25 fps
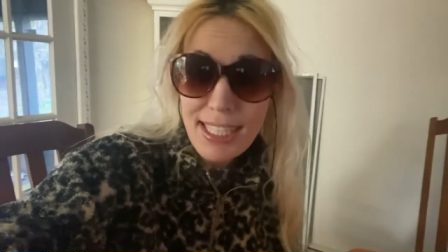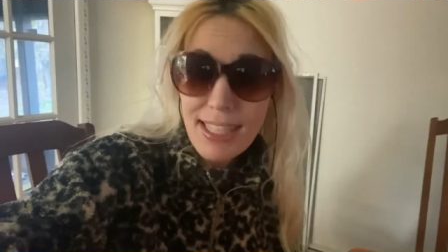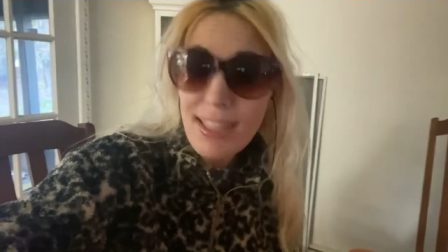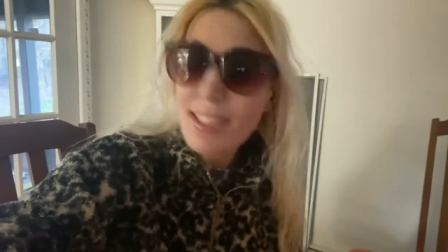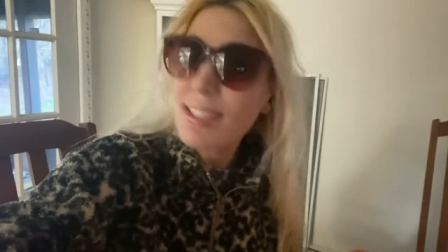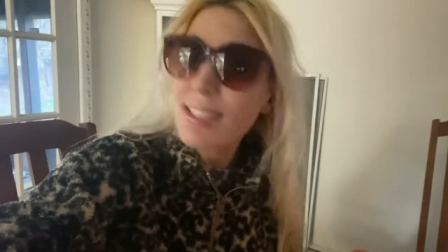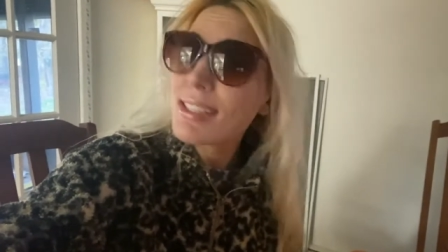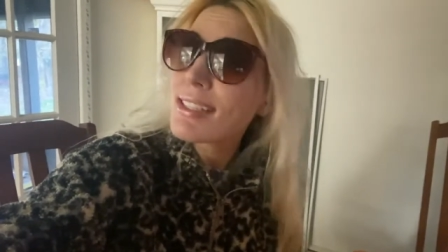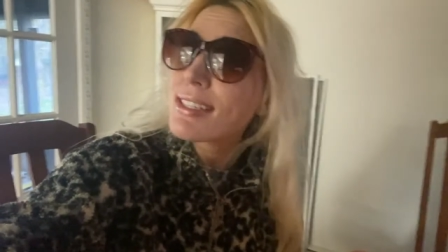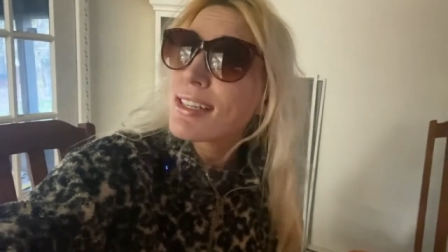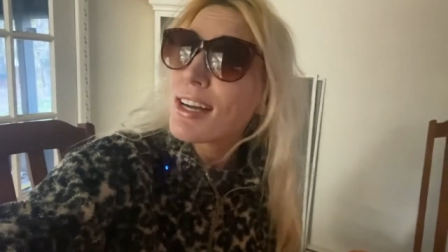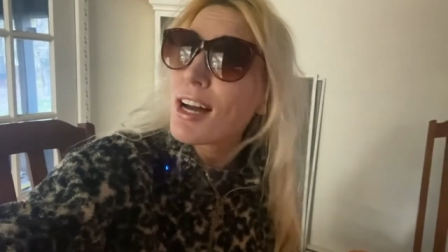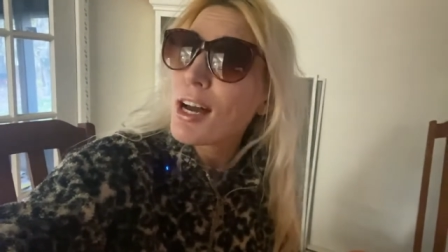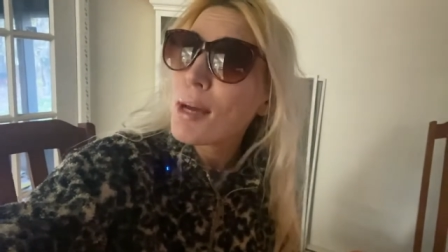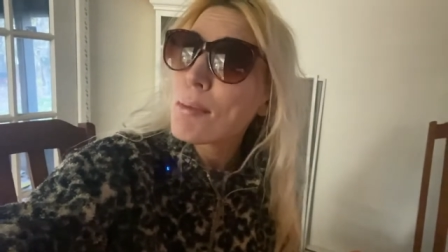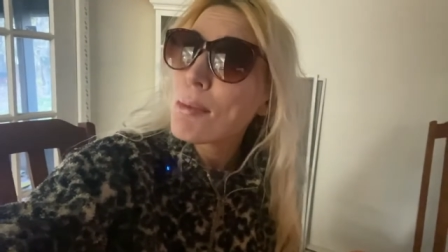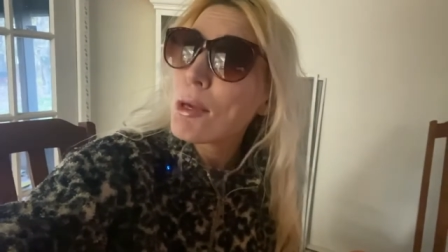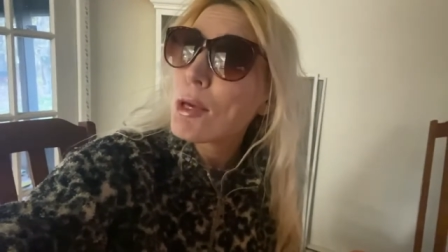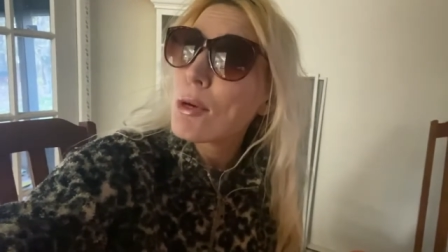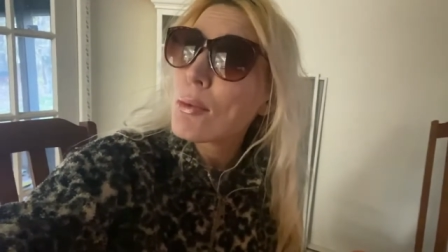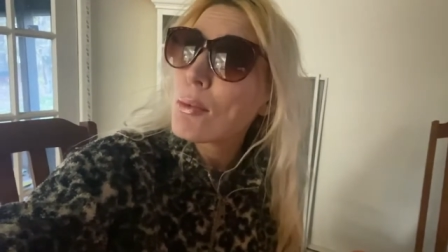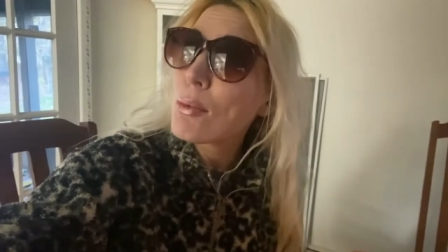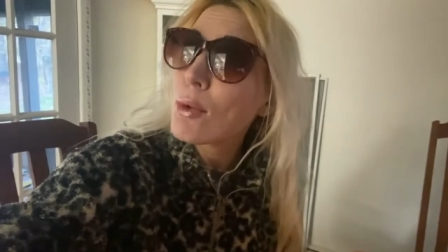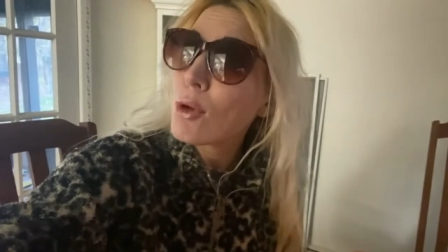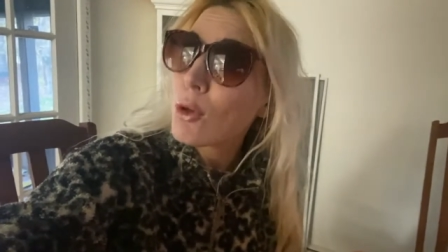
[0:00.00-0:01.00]
This time
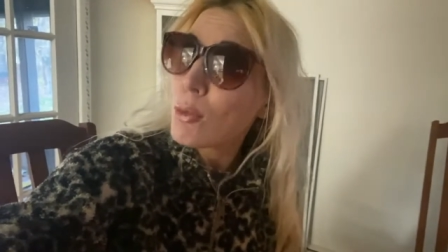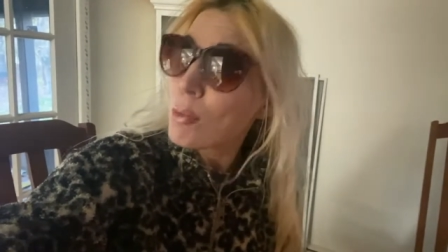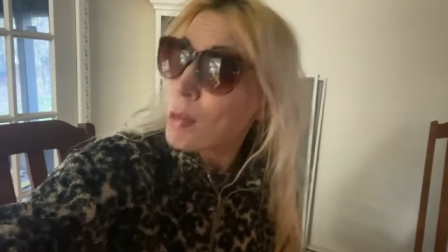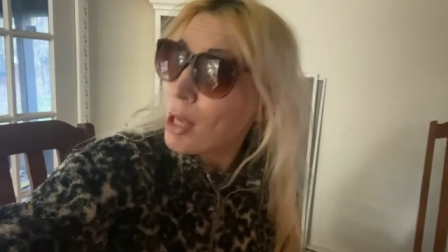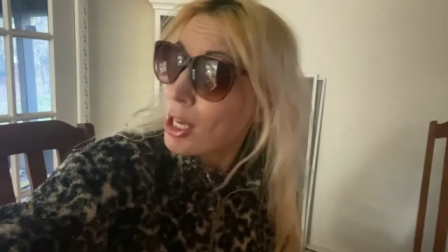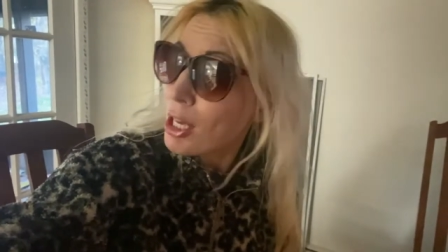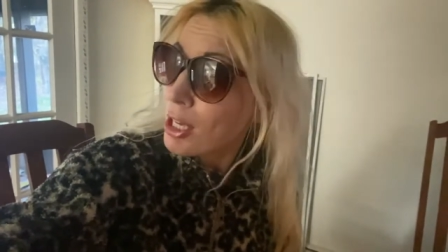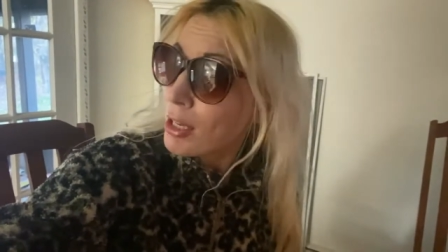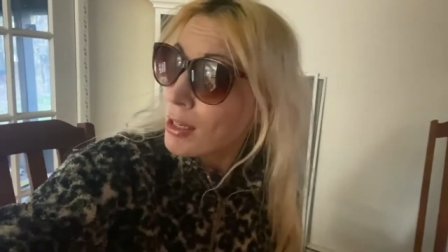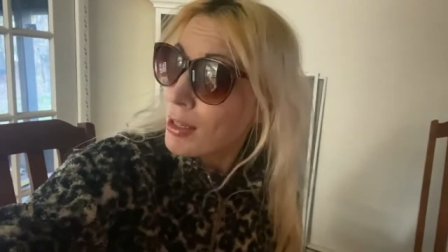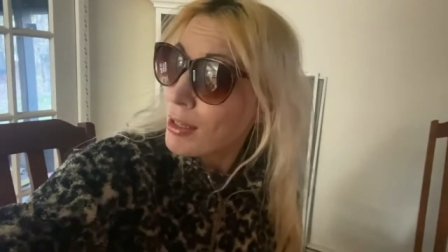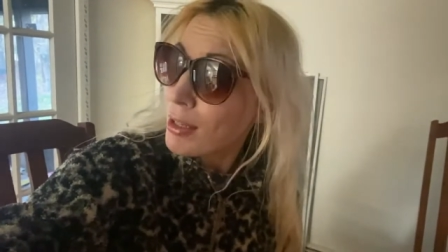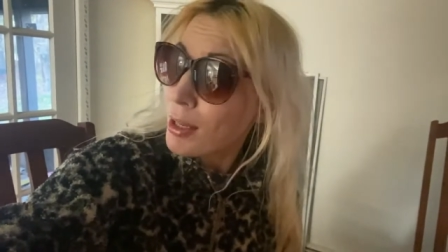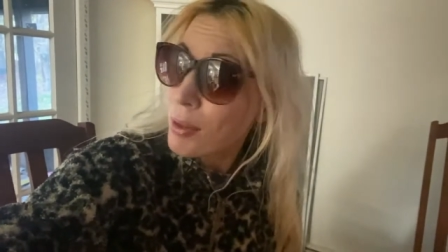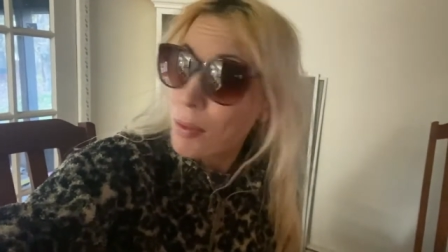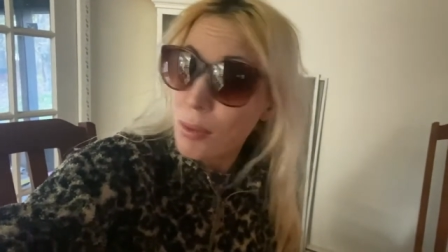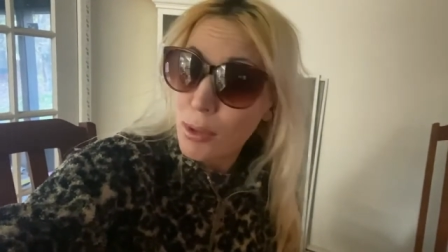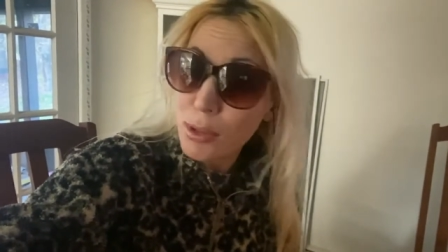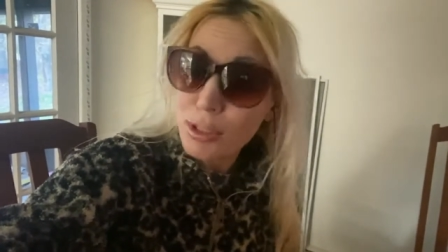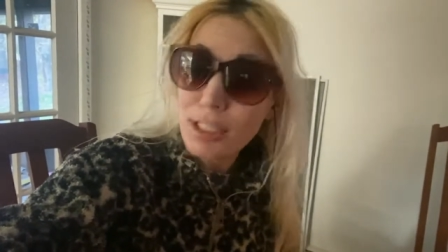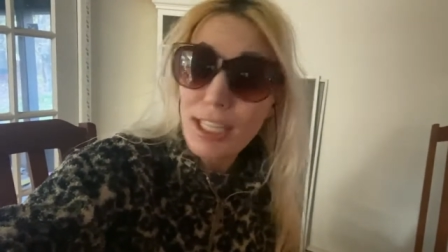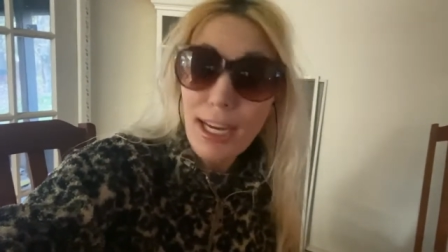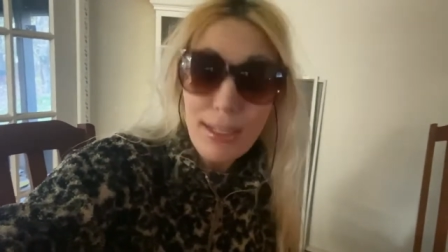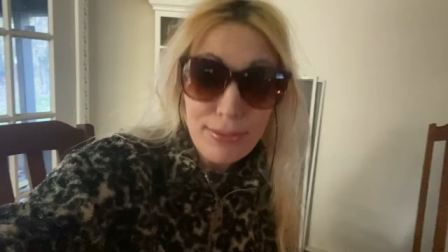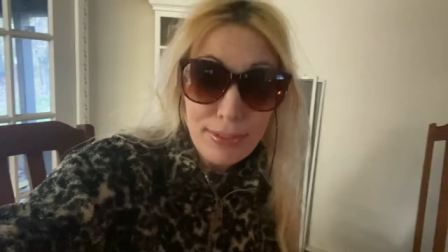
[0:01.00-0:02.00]
it will make, it will
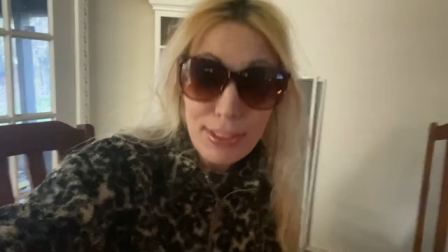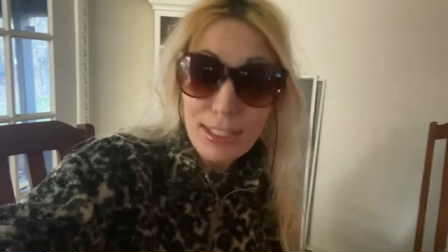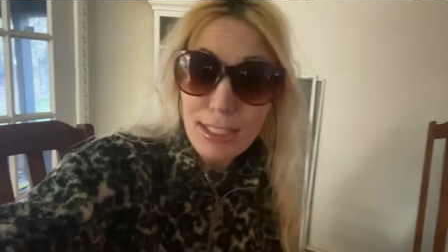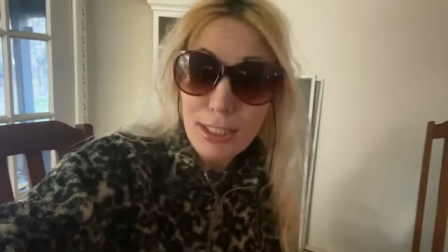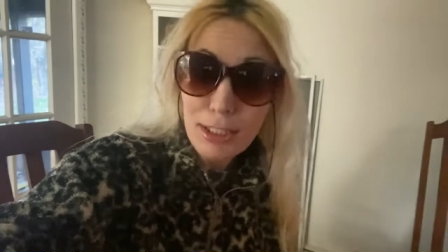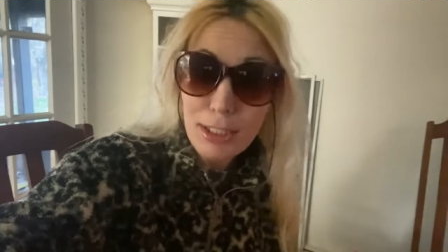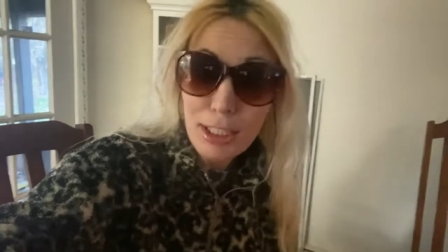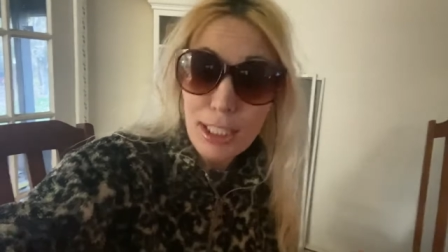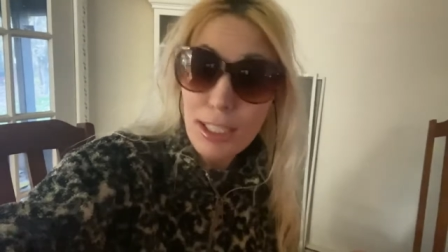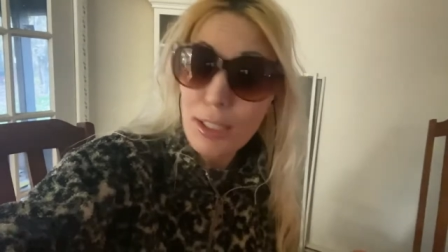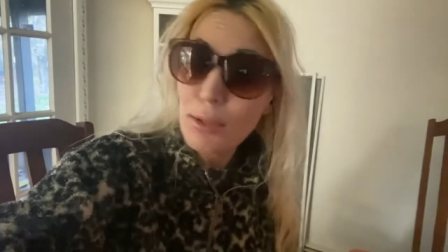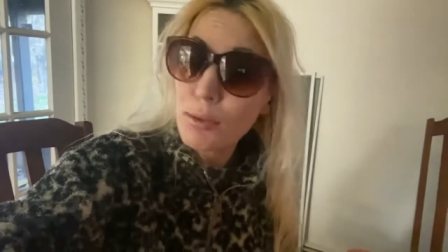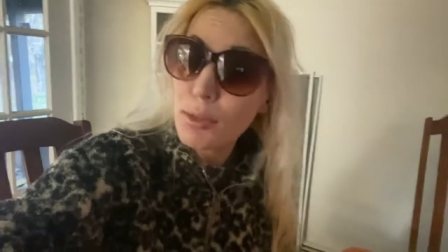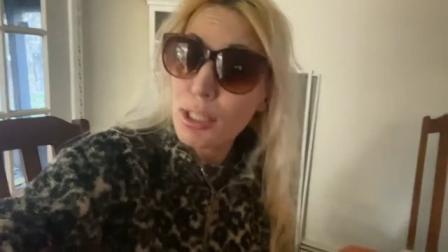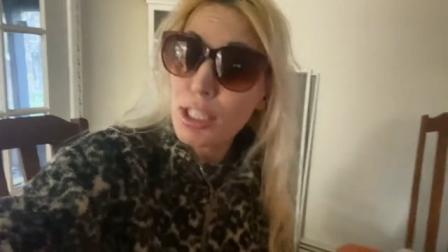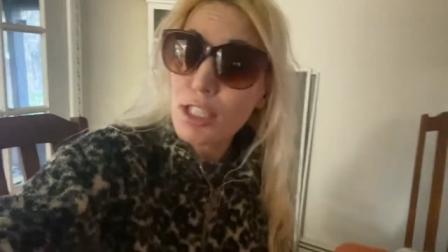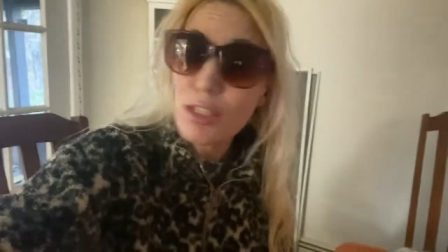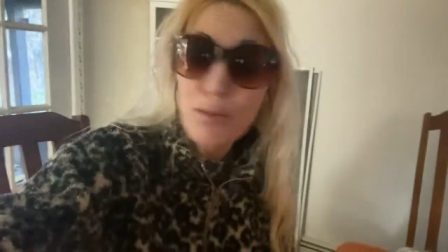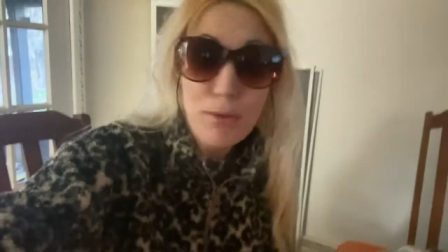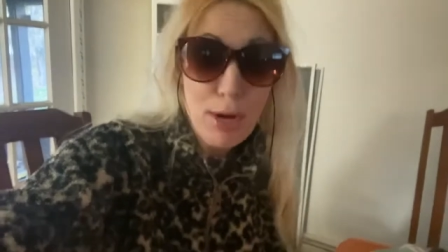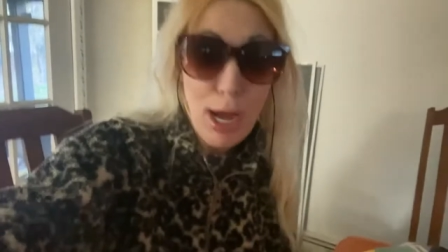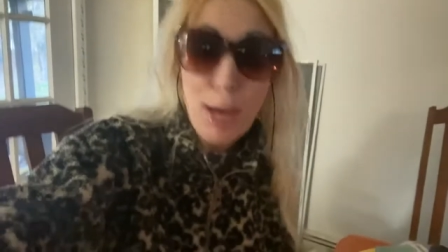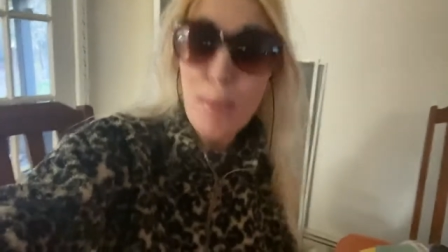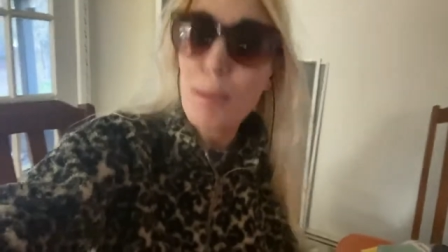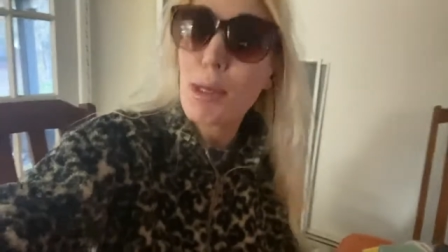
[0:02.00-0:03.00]
definitely reach
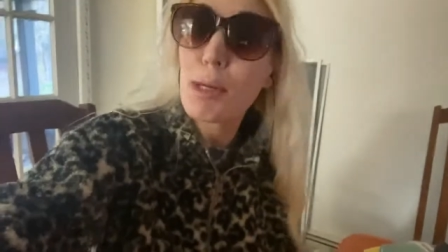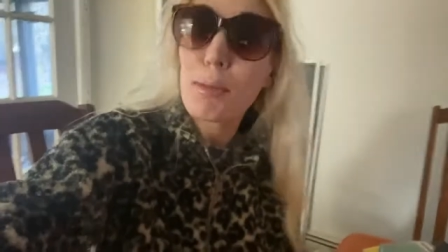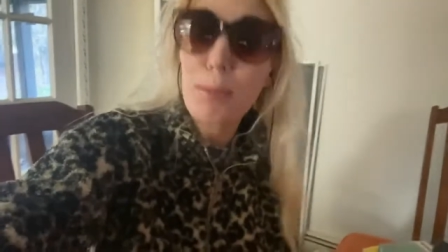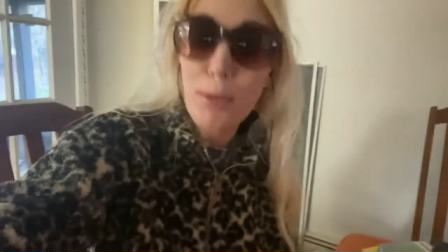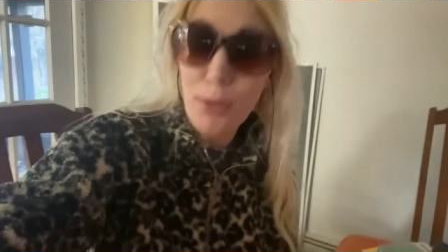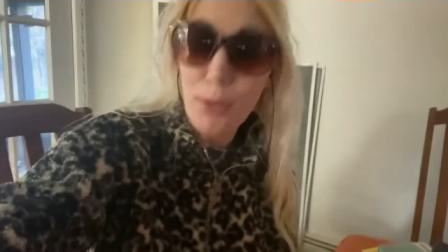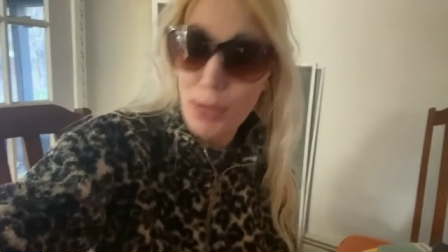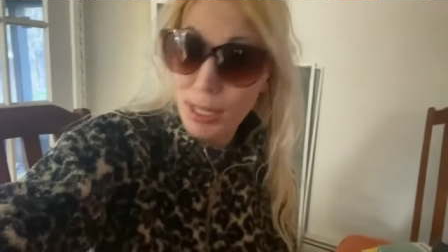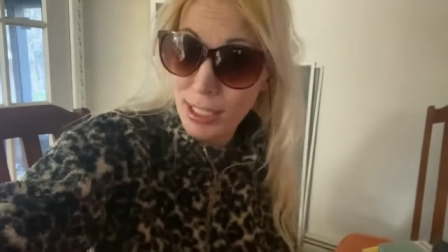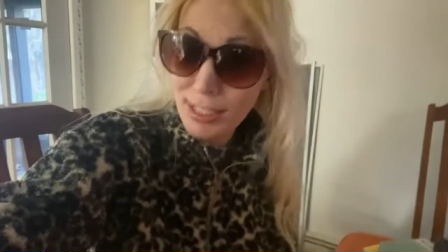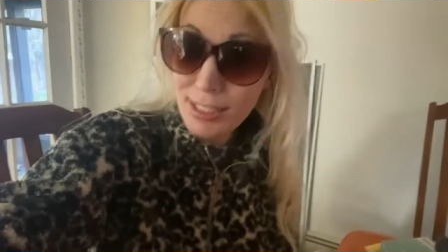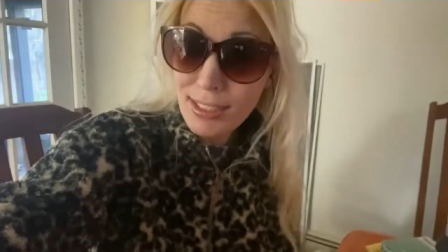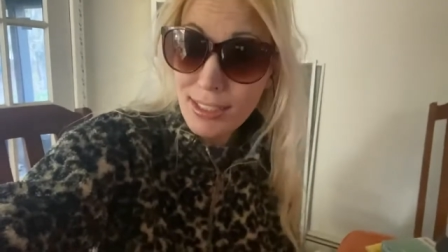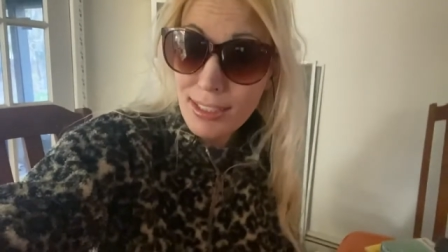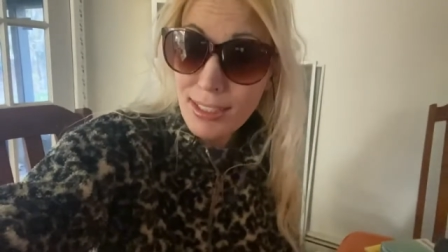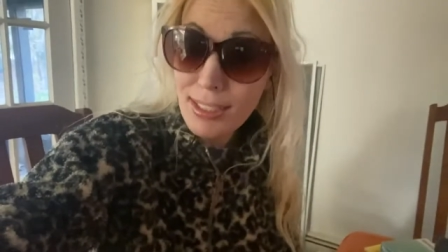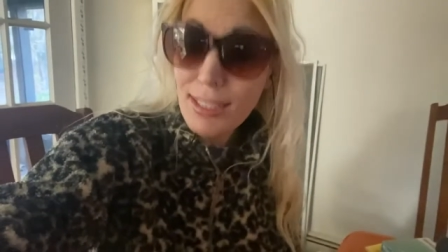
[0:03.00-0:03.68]
rapid boil.